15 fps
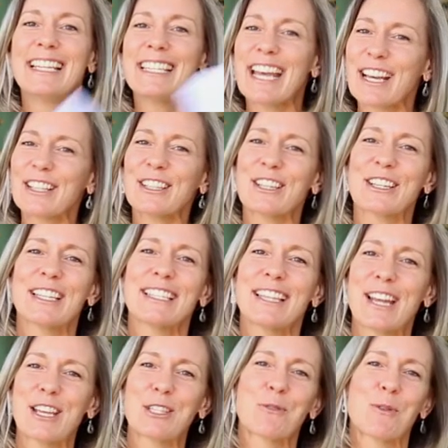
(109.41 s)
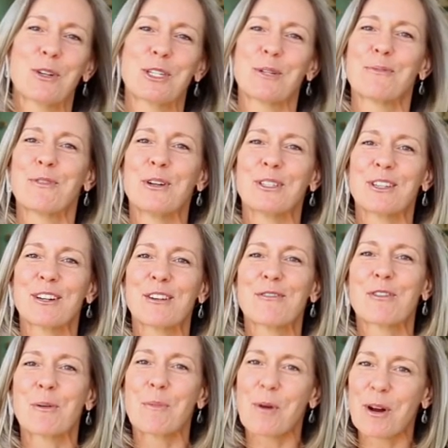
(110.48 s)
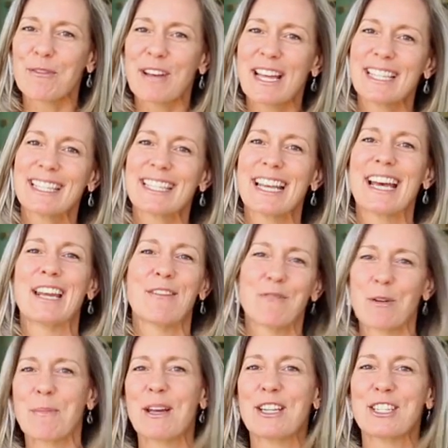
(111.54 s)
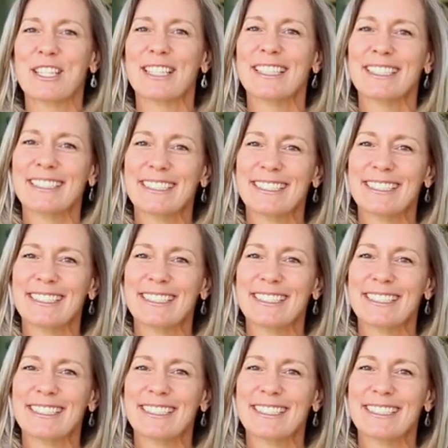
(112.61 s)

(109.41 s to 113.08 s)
Take a look at today's worship folder for more events and information.